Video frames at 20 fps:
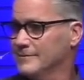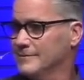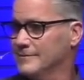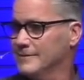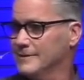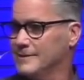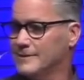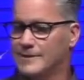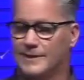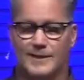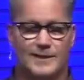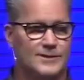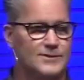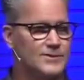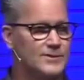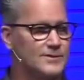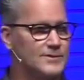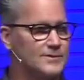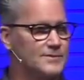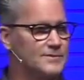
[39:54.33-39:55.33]
These
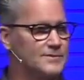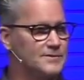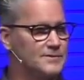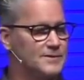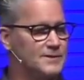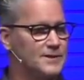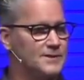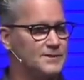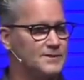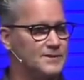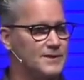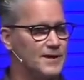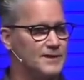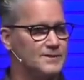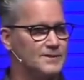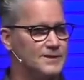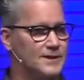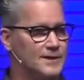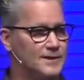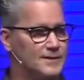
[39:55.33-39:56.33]
kids are
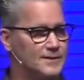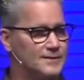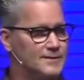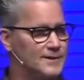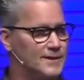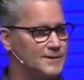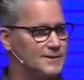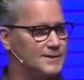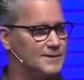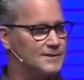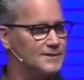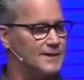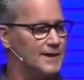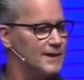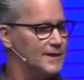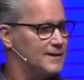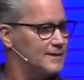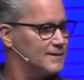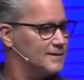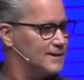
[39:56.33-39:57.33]
disgusting. They
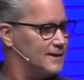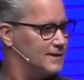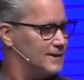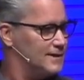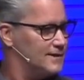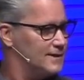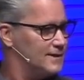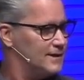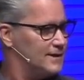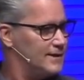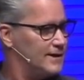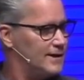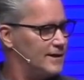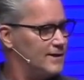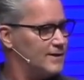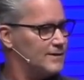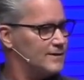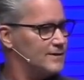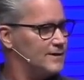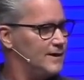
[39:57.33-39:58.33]
stink. They need to get a
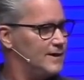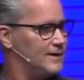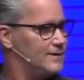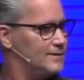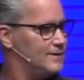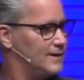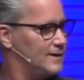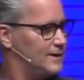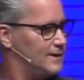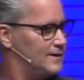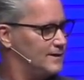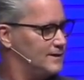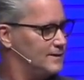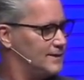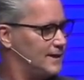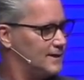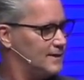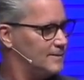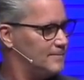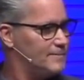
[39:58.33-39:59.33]
haircut. They need to
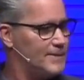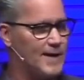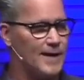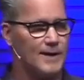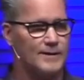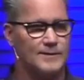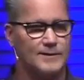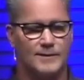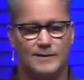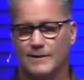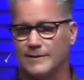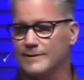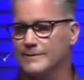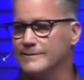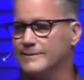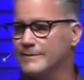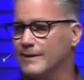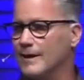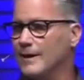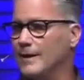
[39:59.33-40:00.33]
take a bath and get a
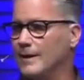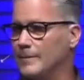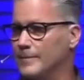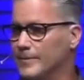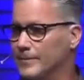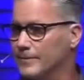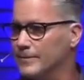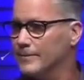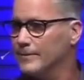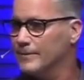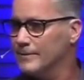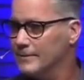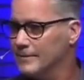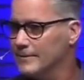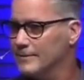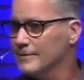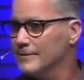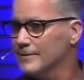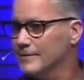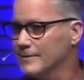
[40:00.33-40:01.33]
job.
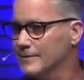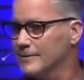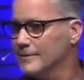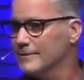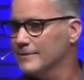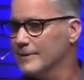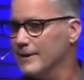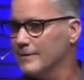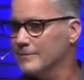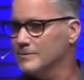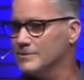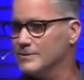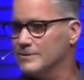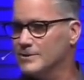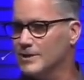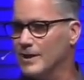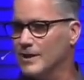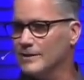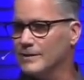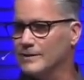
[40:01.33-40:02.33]
That was
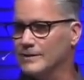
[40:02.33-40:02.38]
Chuck.